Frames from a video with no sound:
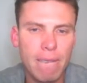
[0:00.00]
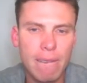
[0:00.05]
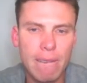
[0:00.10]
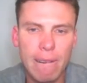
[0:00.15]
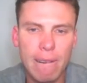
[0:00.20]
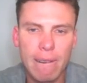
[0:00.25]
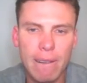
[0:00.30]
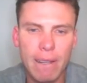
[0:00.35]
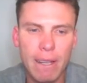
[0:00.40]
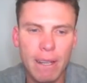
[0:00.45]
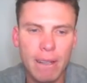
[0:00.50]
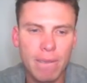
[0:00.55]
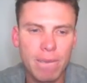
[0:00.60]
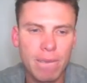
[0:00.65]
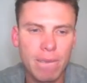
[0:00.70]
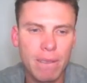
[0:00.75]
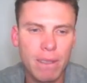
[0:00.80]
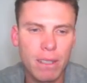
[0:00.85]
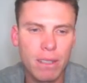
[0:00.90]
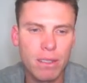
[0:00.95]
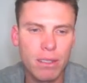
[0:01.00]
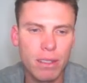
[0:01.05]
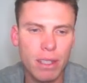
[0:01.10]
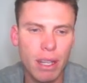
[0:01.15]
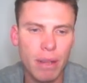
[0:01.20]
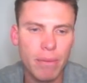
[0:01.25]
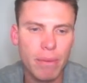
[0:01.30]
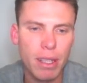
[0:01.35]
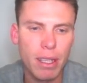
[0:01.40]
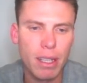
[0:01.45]
Okay, you could do
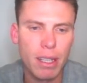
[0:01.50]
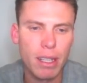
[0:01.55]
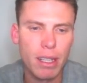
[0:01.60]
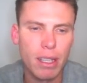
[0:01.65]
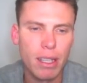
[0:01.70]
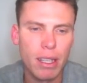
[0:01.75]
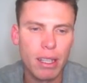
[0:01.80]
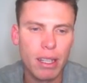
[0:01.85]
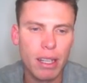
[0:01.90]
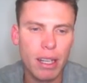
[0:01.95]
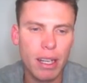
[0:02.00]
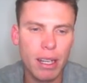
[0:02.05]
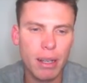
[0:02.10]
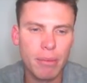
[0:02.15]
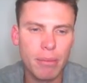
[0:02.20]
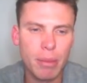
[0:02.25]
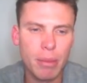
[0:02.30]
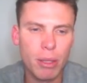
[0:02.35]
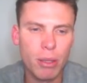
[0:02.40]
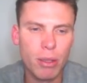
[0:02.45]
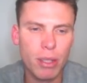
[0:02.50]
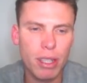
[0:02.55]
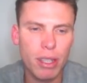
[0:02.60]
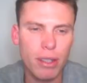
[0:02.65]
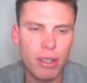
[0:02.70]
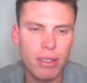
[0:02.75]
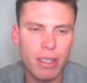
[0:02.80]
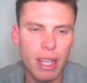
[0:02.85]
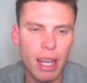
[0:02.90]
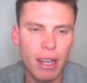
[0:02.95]
that. Um, but who do you go
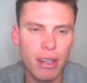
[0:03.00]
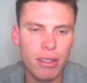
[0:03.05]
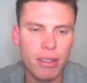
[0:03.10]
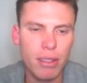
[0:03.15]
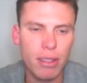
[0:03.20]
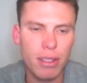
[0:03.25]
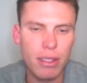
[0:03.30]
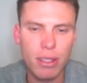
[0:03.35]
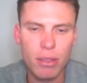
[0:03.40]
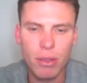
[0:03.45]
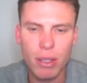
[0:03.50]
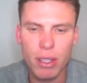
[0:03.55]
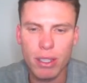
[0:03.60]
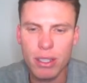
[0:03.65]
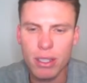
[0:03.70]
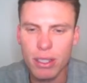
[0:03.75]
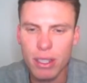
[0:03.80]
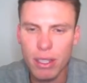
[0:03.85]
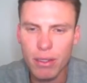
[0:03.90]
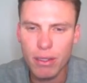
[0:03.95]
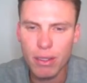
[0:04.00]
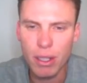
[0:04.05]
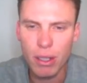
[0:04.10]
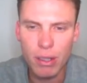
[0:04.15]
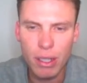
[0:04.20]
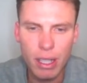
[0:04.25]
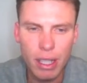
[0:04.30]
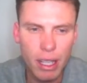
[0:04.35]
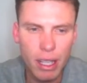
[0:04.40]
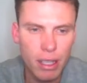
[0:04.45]
down to? That's the question. Do you have
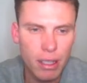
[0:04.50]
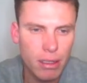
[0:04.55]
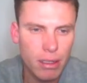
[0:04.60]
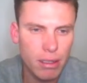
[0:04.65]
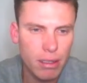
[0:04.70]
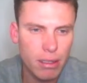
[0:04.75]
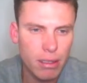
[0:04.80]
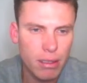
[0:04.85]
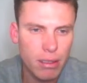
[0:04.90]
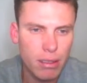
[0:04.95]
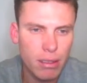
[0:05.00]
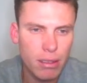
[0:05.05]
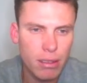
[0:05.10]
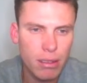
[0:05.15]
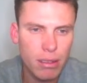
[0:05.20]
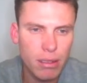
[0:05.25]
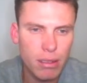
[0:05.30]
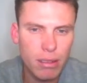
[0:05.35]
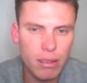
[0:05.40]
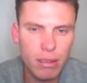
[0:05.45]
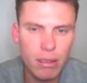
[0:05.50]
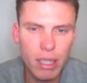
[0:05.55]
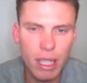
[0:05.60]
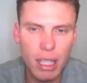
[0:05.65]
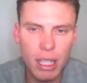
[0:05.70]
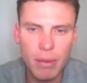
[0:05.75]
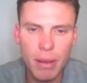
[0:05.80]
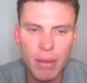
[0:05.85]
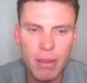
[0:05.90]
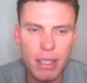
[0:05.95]
Kohler yet? Yeah, you
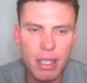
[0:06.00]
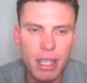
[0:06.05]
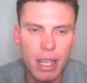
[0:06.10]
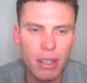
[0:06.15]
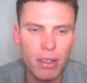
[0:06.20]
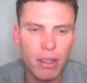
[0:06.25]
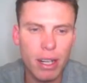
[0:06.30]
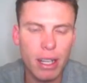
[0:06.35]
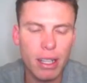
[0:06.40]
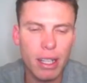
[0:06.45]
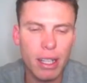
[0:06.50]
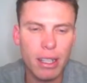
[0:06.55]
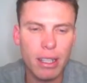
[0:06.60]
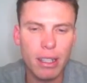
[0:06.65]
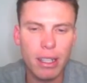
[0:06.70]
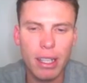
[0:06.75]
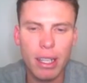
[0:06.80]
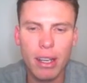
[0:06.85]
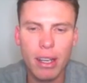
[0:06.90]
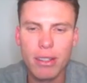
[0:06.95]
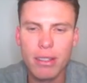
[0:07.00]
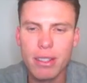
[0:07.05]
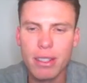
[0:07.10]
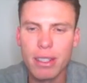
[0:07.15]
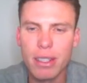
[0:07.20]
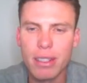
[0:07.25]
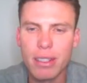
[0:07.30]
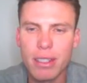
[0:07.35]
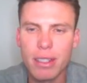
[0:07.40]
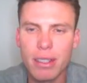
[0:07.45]
can maybe downgrade like a Leo
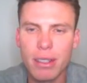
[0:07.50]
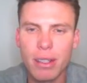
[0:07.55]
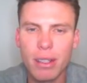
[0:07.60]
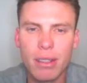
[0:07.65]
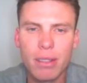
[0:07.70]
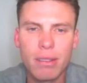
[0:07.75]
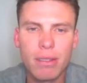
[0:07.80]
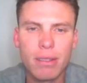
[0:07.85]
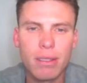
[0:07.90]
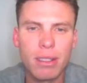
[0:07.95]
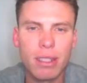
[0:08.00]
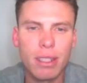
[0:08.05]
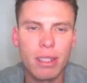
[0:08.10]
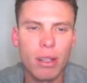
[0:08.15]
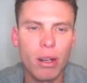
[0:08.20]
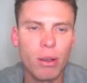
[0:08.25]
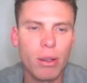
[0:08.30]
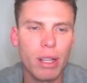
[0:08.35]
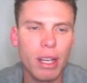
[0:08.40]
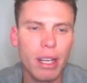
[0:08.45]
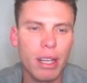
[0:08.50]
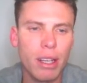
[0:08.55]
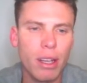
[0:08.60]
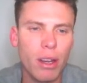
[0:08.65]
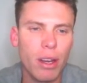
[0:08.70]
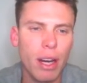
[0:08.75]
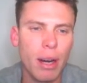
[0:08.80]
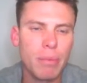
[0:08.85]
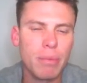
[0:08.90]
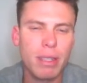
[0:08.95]
to, to, to Kohler and go
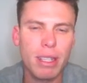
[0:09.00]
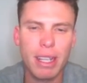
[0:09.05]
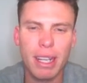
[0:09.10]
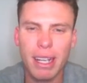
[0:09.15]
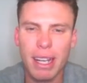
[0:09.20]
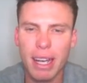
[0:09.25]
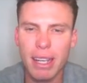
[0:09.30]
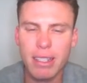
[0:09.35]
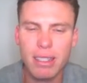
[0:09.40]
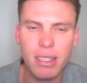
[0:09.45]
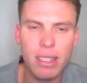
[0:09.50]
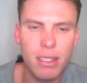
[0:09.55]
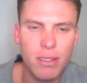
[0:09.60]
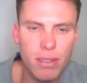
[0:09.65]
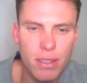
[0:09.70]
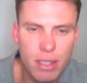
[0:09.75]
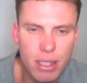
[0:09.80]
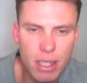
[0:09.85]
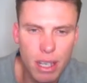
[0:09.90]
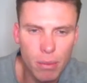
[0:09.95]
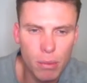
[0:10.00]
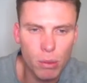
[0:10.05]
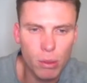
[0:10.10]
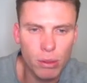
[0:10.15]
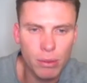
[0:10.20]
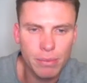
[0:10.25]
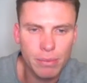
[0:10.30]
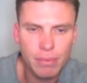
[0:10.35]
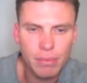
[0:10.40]
up to like Hastings, for example.